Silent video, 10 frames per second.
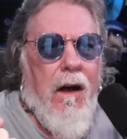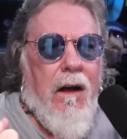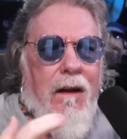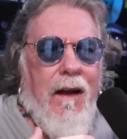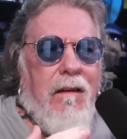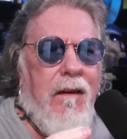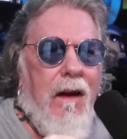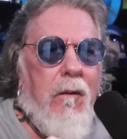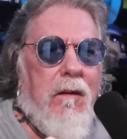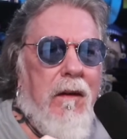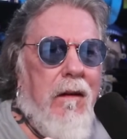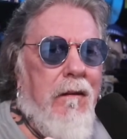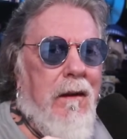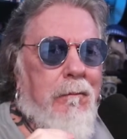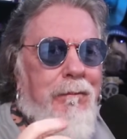a Class A would have
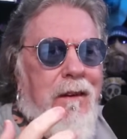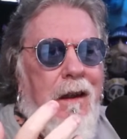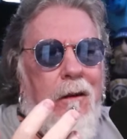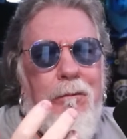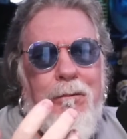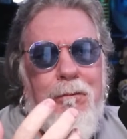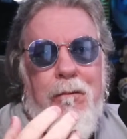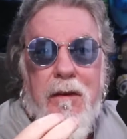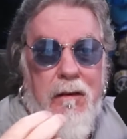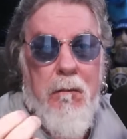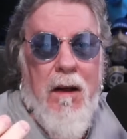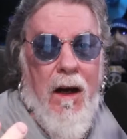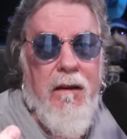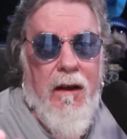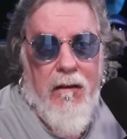given him, you know, some
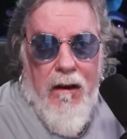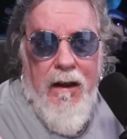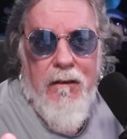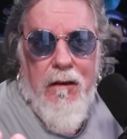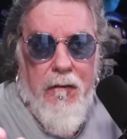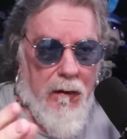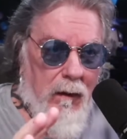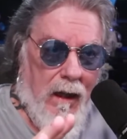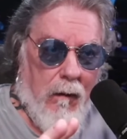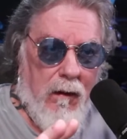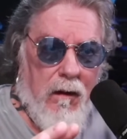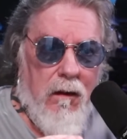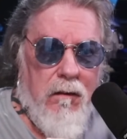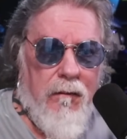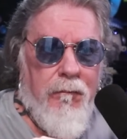content, right? If he would have got one of
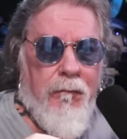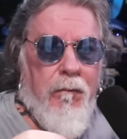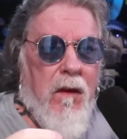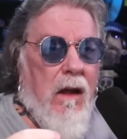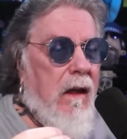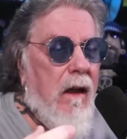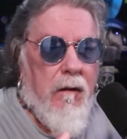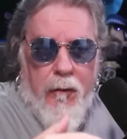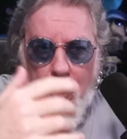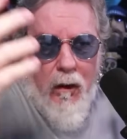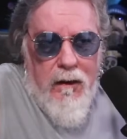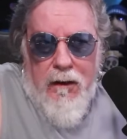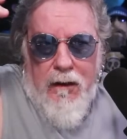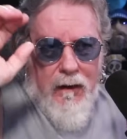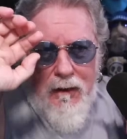those, he could have torn
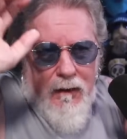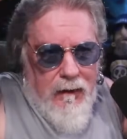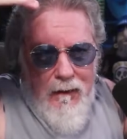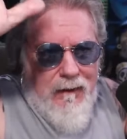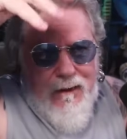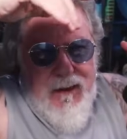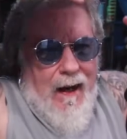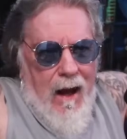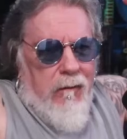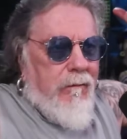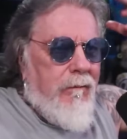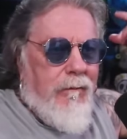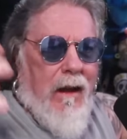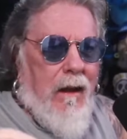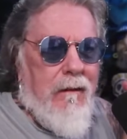the shit out
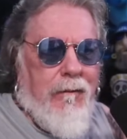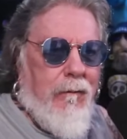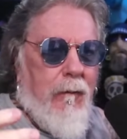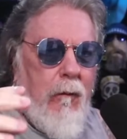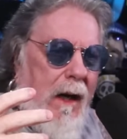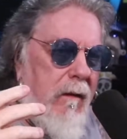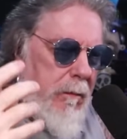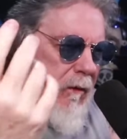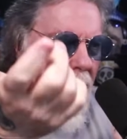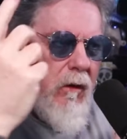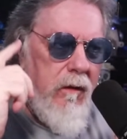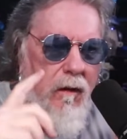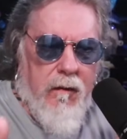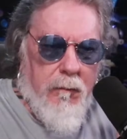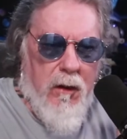and ran some screws
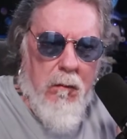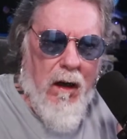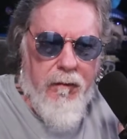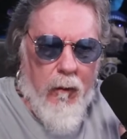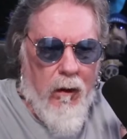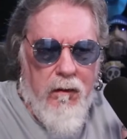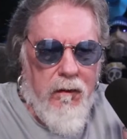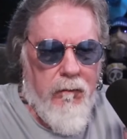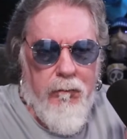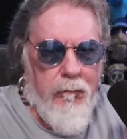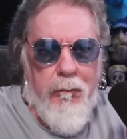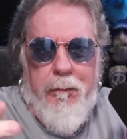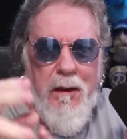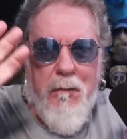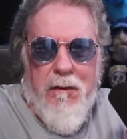into some 2x4s
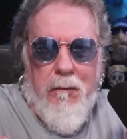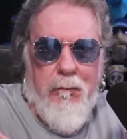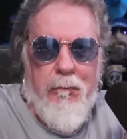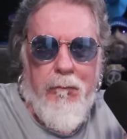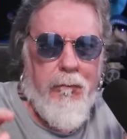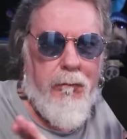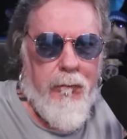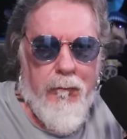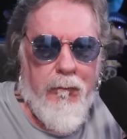and put up some